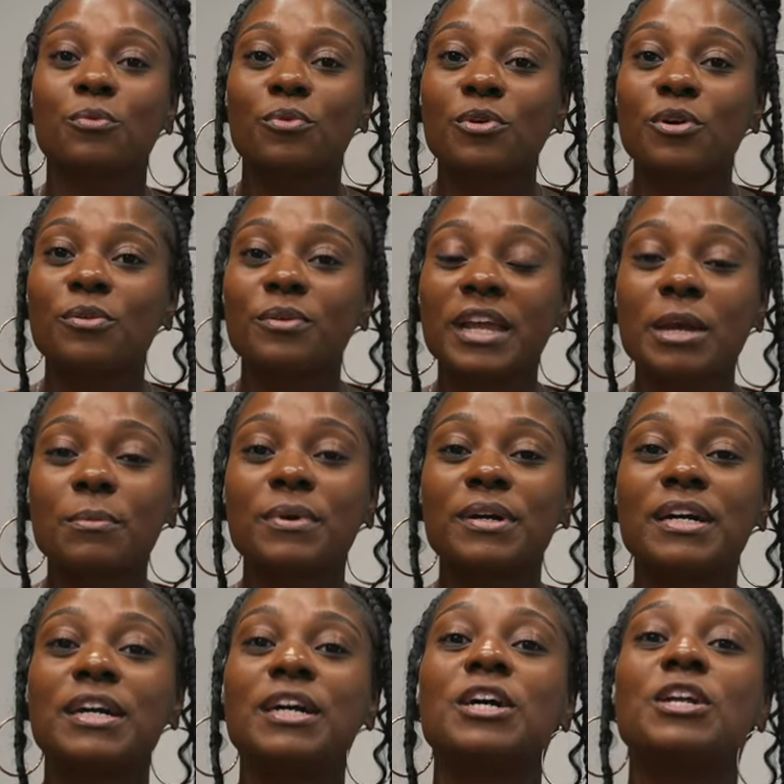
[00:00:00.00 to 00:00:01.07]
rural
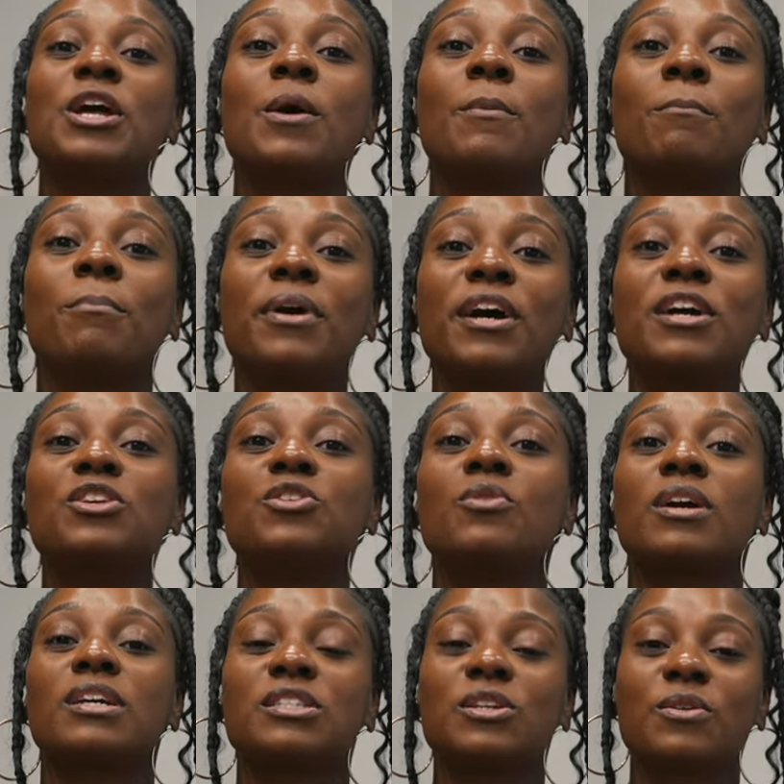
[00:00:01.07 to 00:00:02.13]
neighborhood, but you
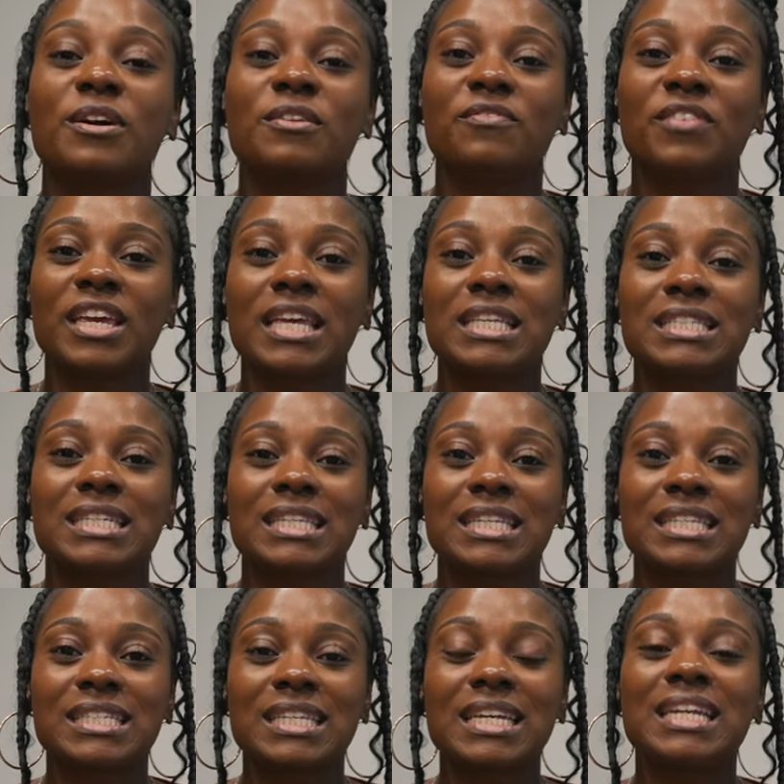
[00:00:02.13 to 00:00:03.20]
are so convenient to the
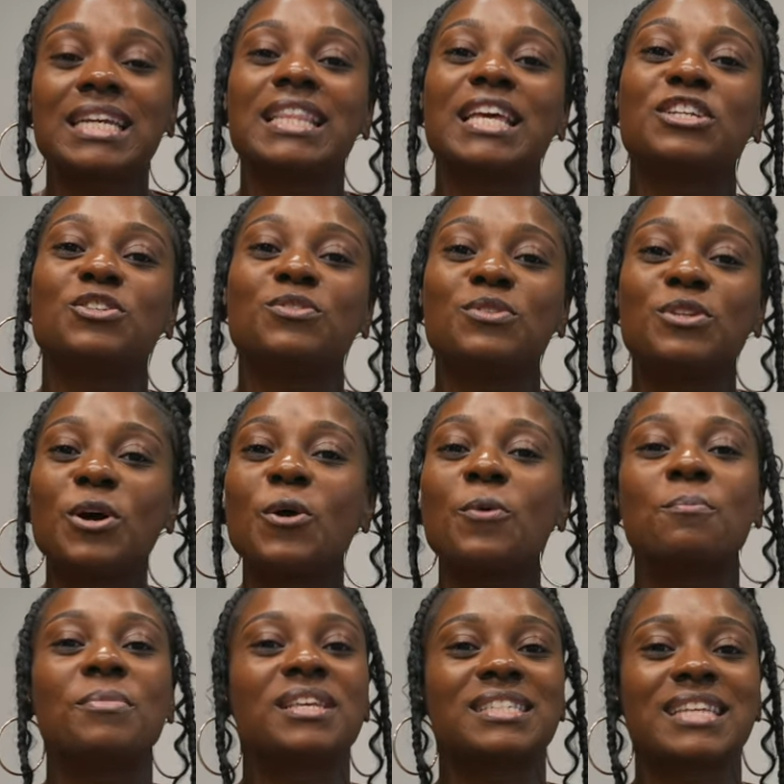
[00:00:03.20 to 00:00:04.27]
city that you don't
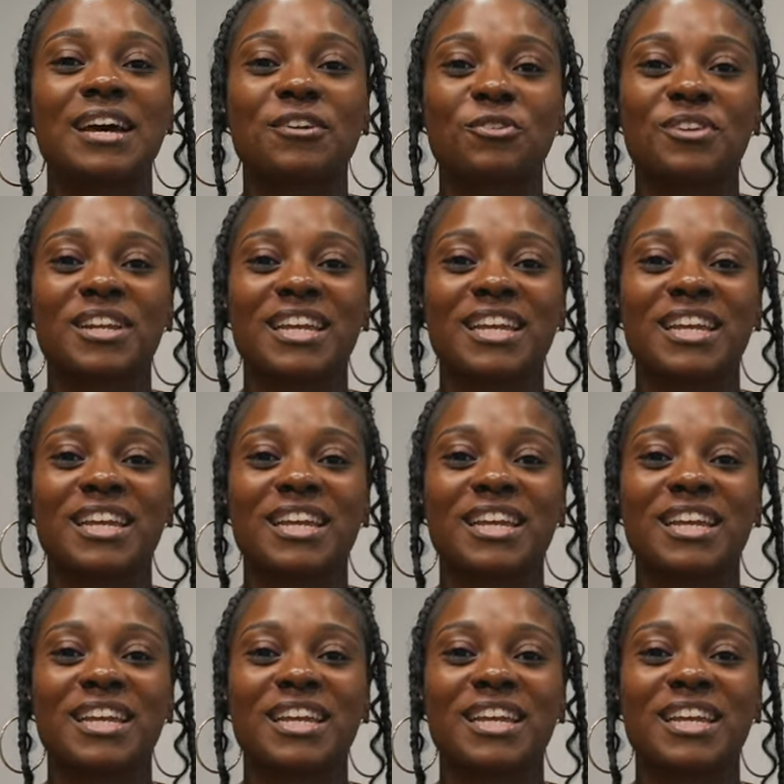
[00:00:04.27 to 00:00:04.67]
miss out on